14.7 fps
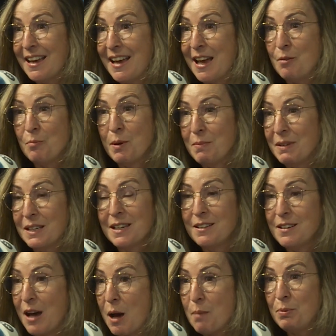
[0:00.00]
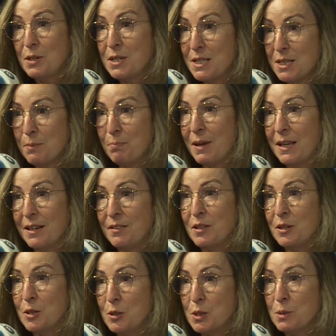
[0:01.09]
and women cannot participate in the
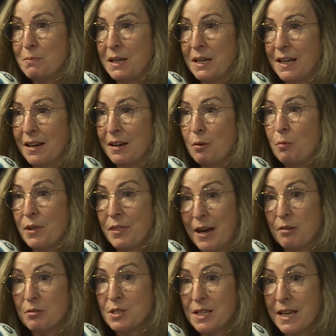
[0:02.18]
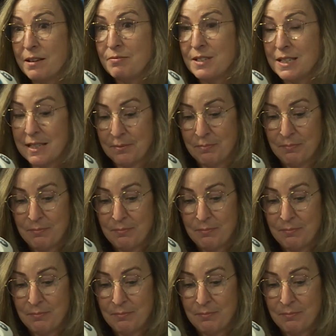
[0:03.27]
news media without safety.